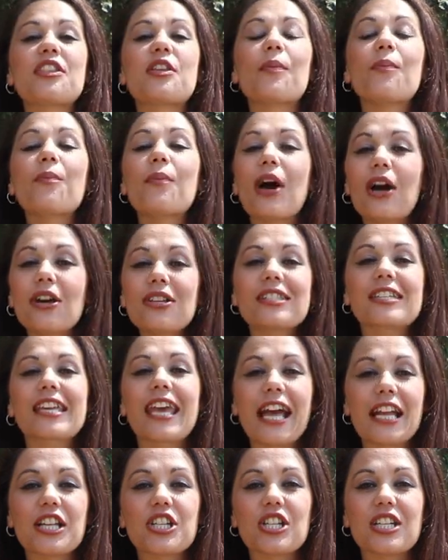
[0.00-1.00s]
the most
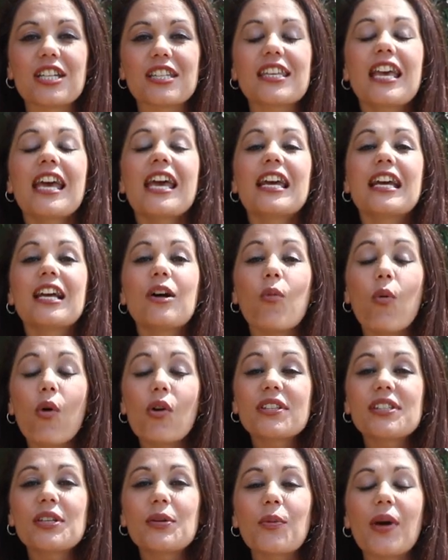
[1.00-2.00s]
catches
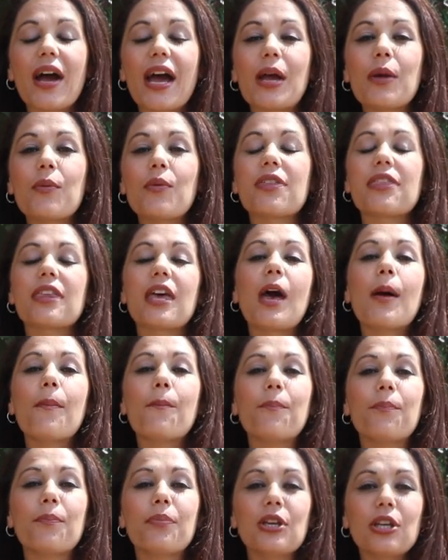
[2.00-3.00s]
walked away with a
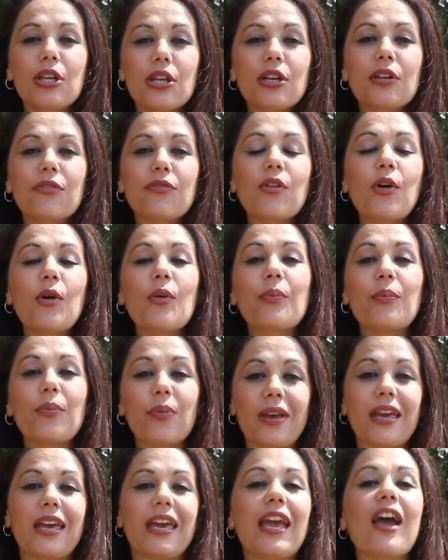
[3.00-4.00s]
beautiful
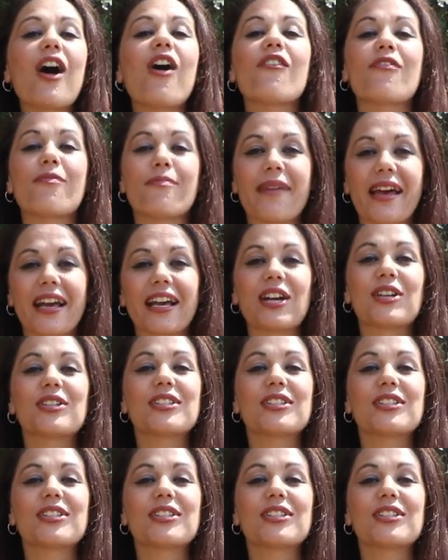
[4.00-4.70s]
pair of Mako